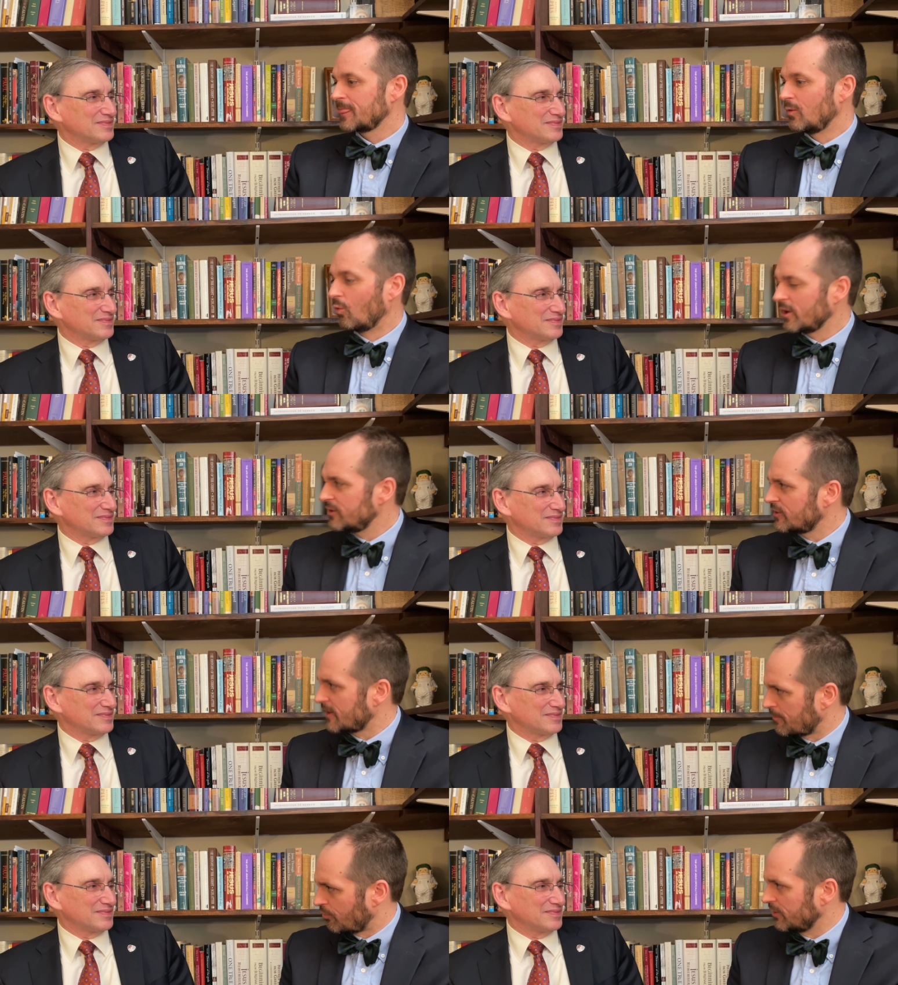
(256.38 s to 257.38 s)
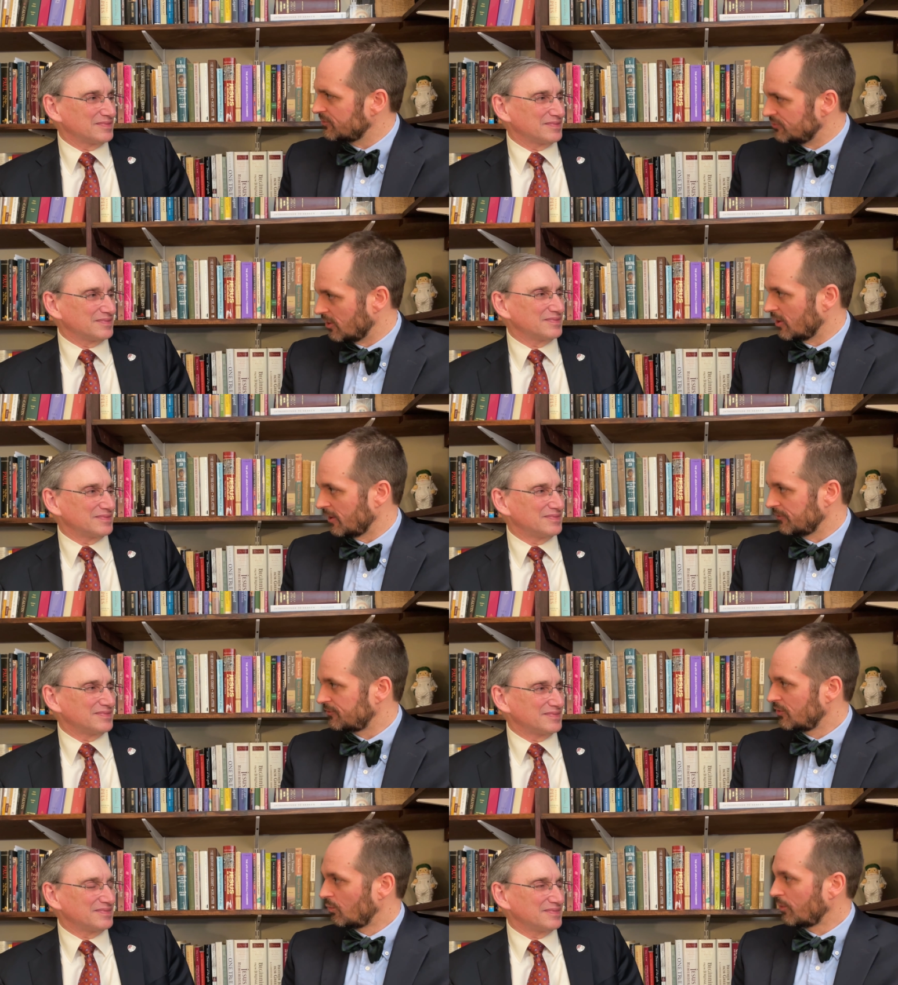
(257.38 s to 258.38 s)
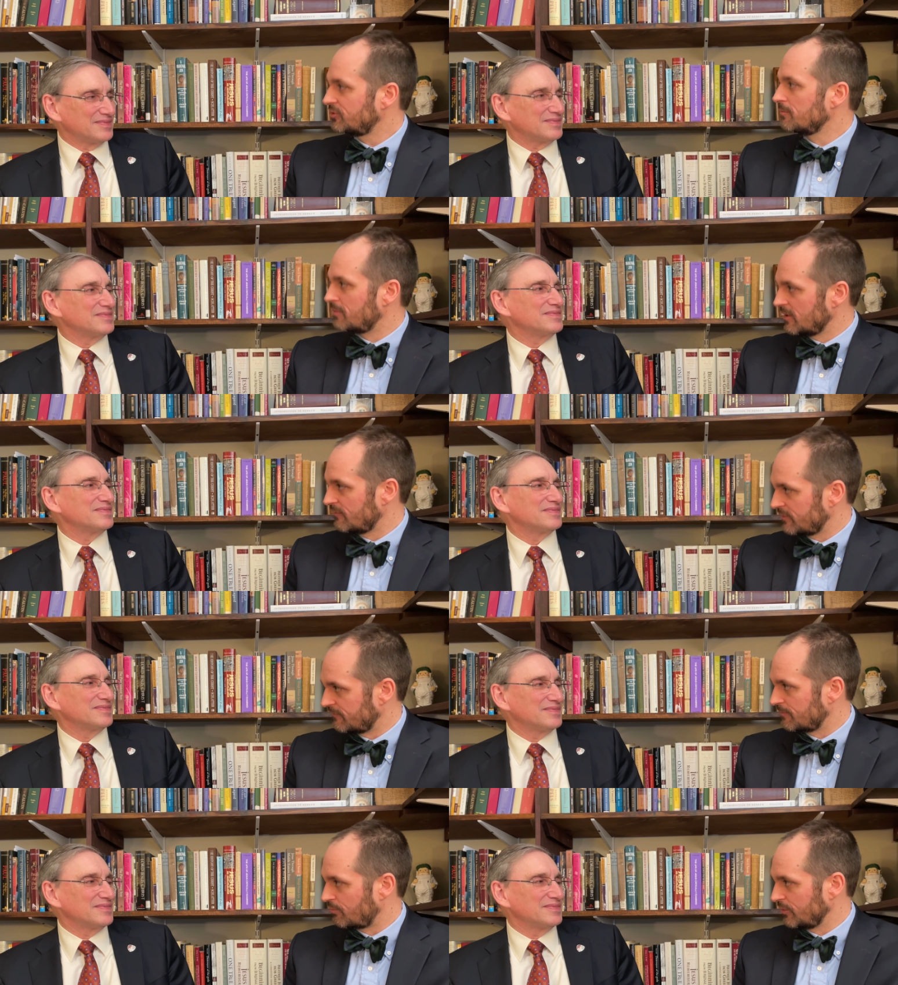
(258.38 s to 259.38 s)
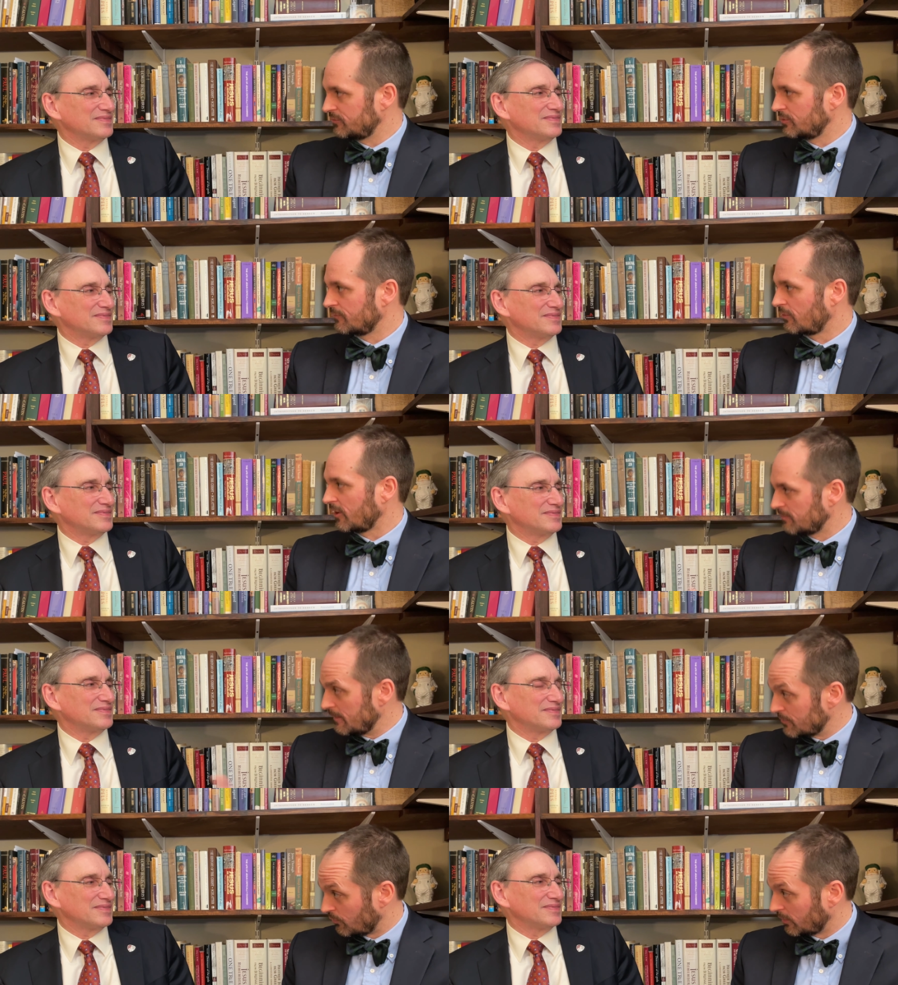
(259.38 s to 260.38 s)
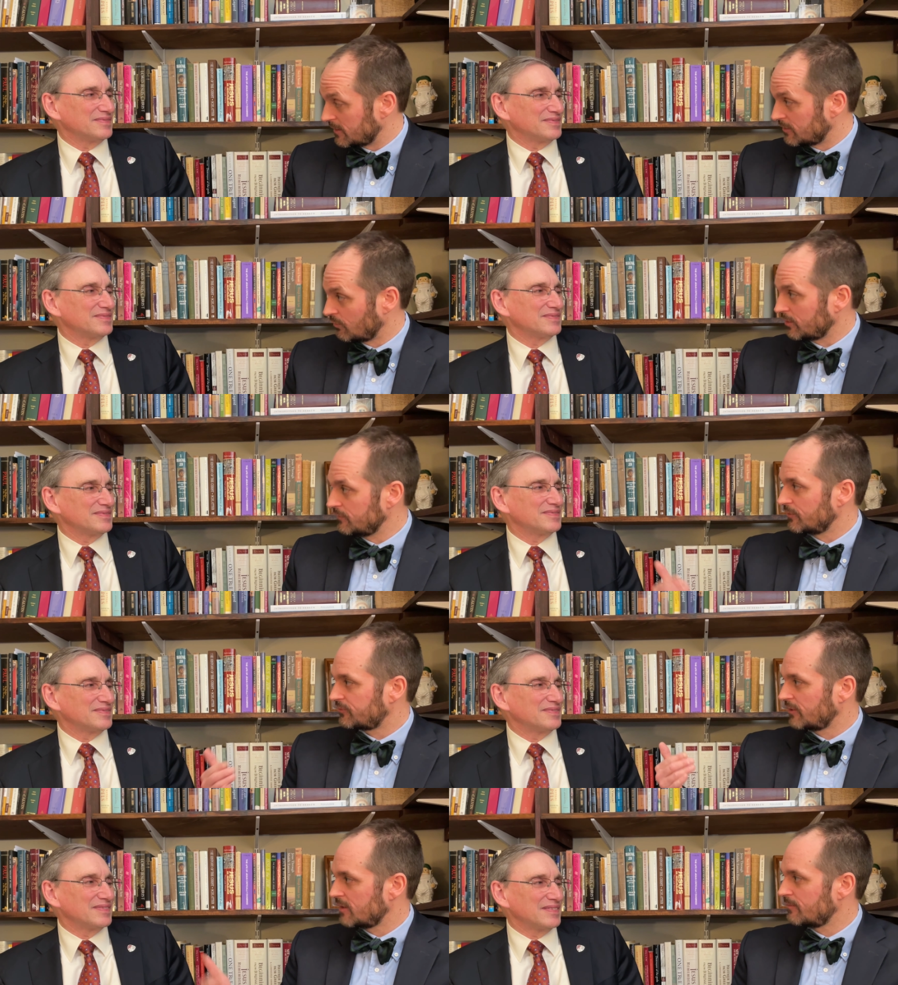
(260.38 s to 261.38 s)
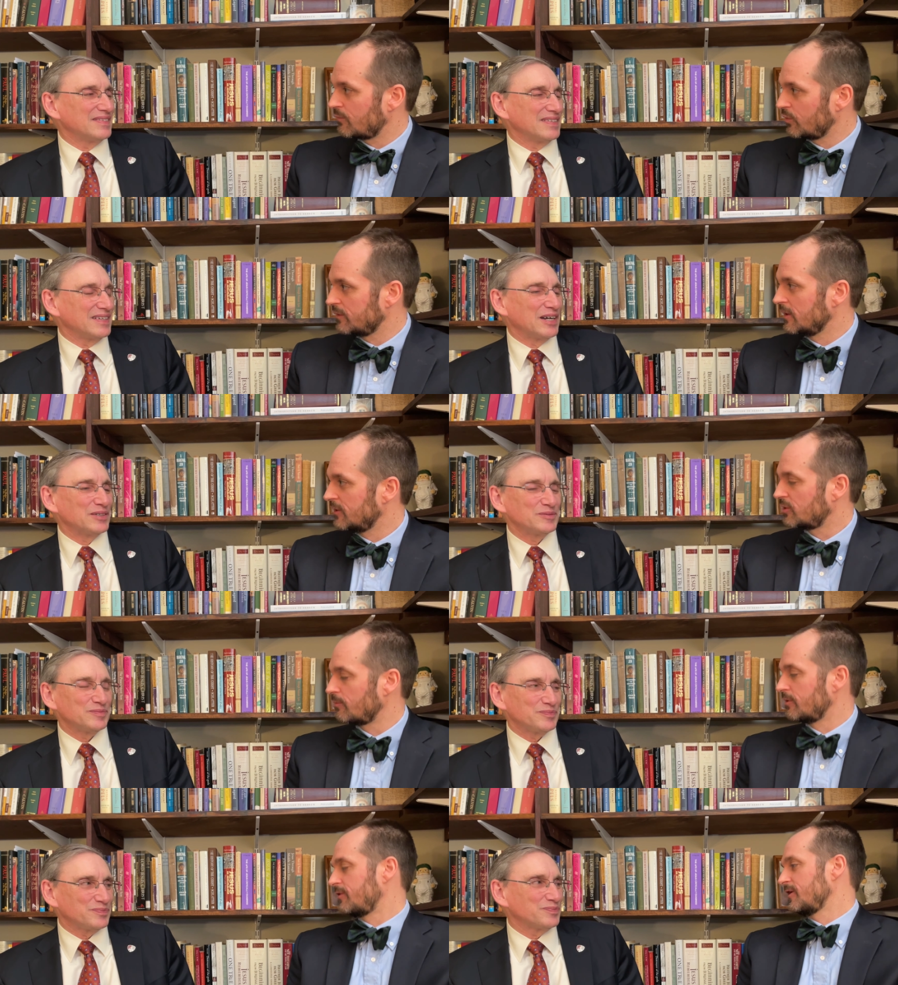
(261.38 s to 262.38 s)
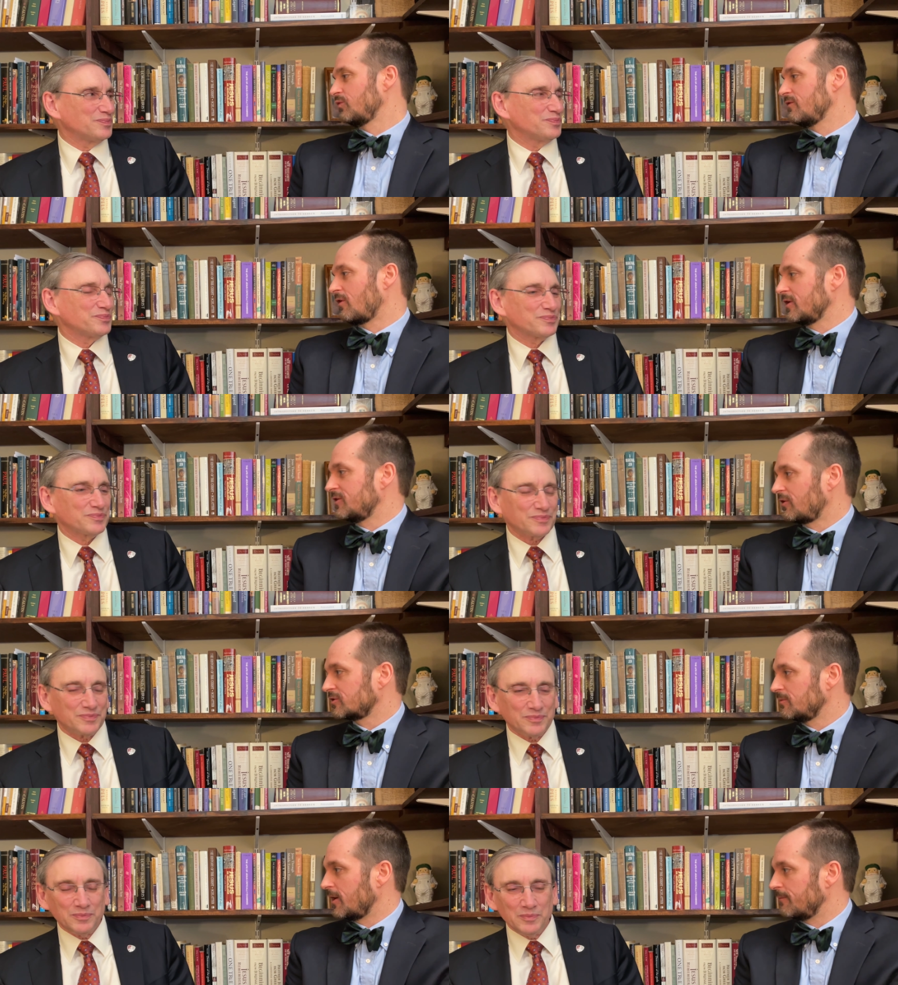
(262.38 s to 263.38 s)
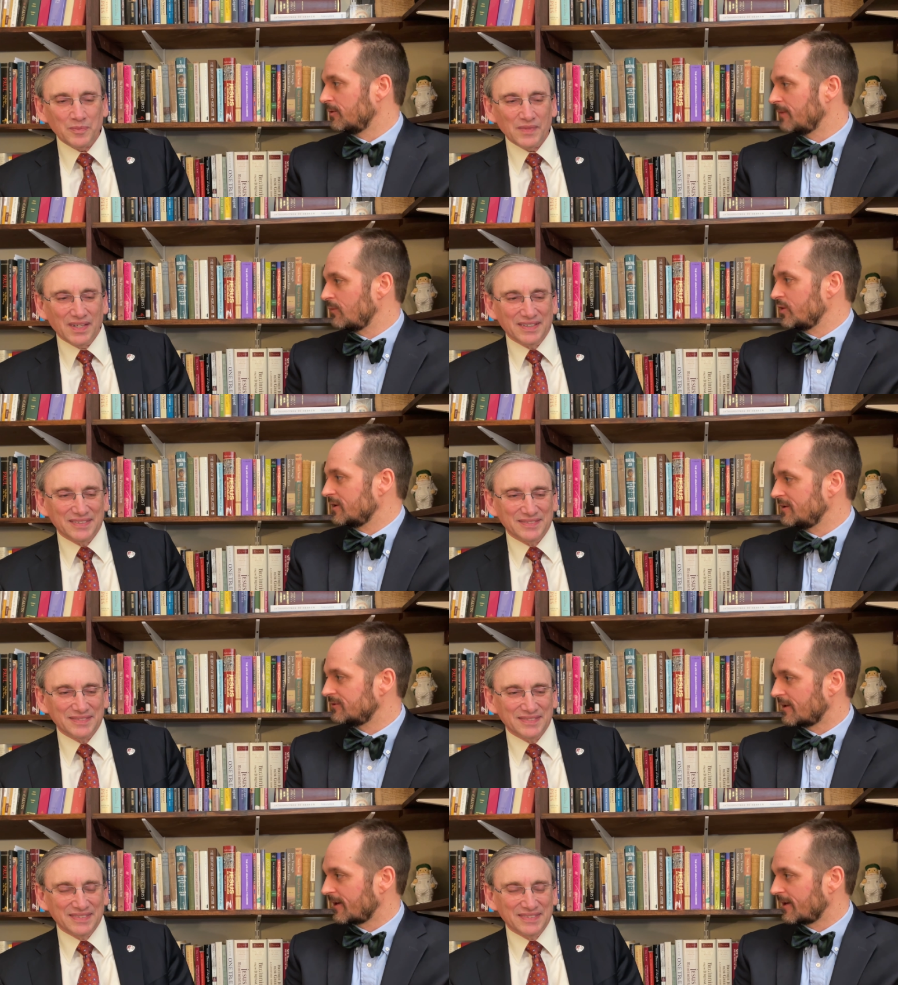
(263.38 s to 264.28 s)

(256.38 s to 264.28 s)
Speaker 1: what is it that a priest does? What's the benefit of the priesthood of Christ? Maybe it's related to what you've just said. Maybe we, yeah. some of the things we've already talked about, but maybe we can tease that